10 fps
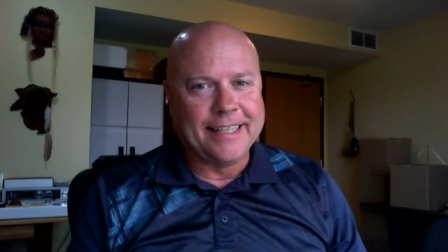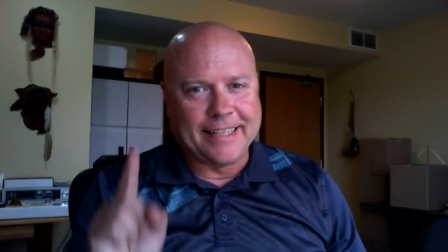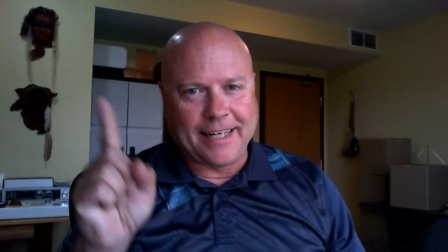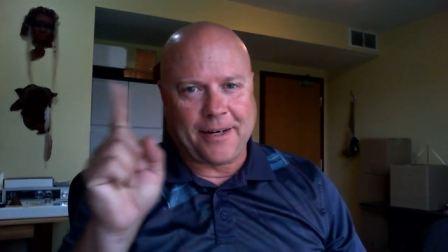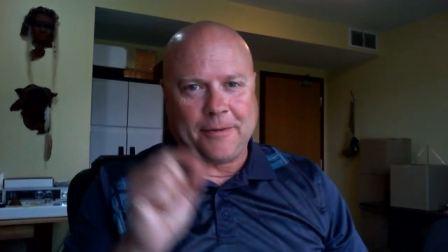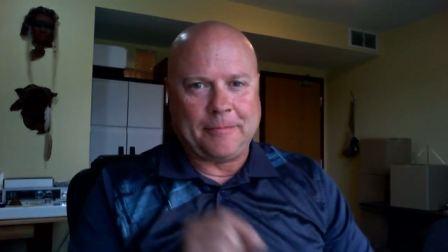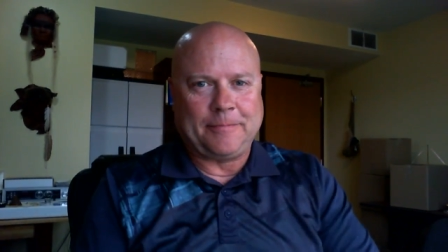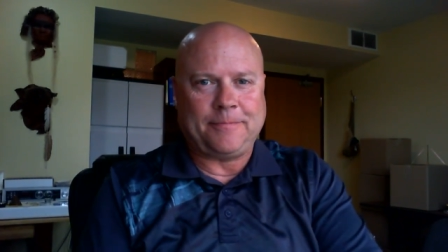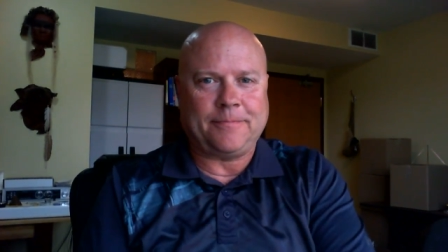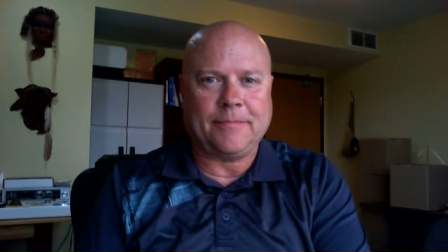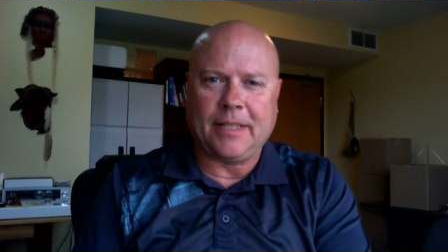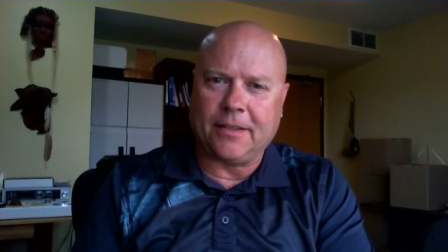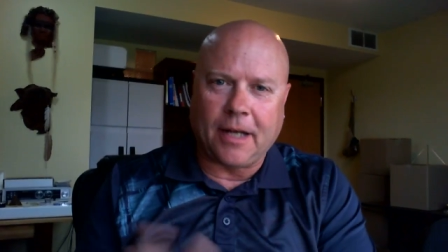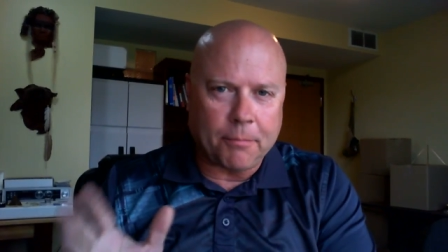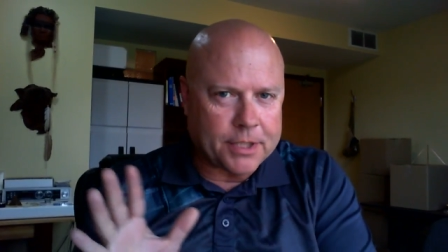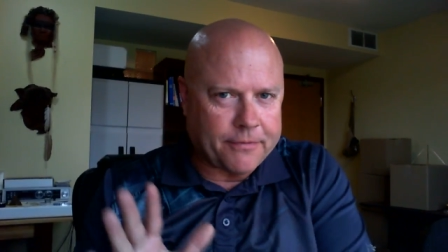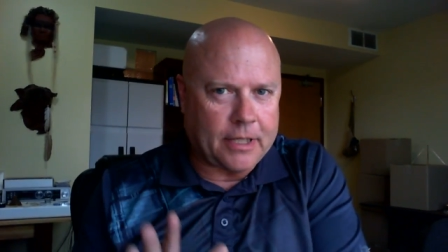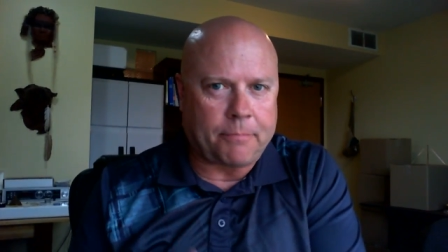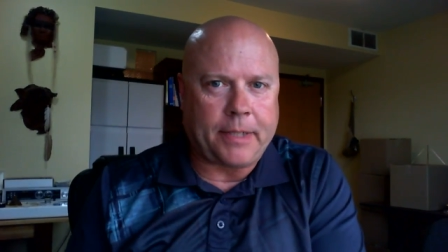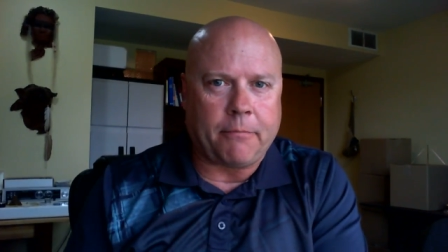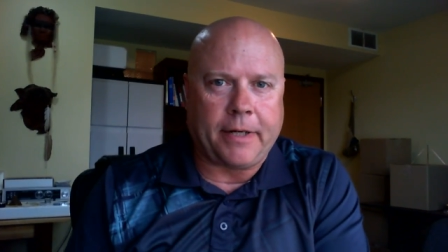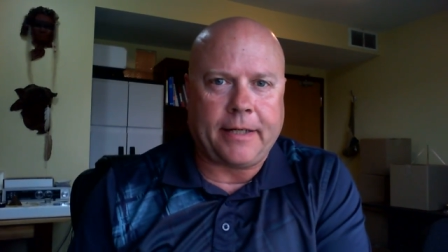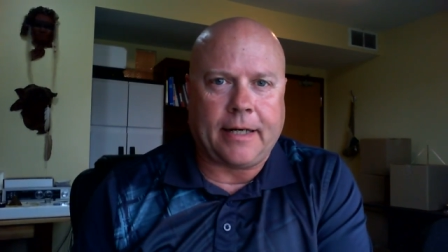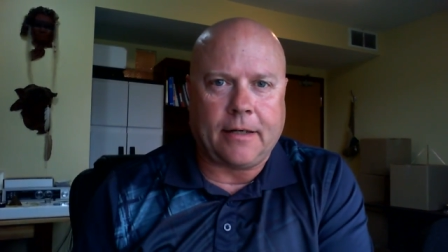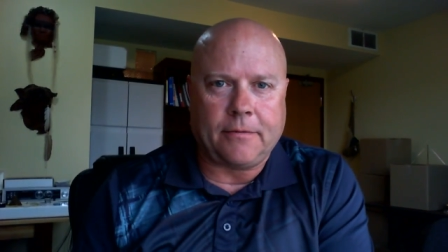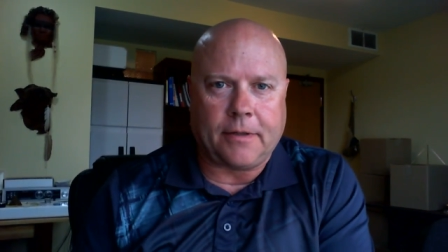Now, uh, not much of an update right now.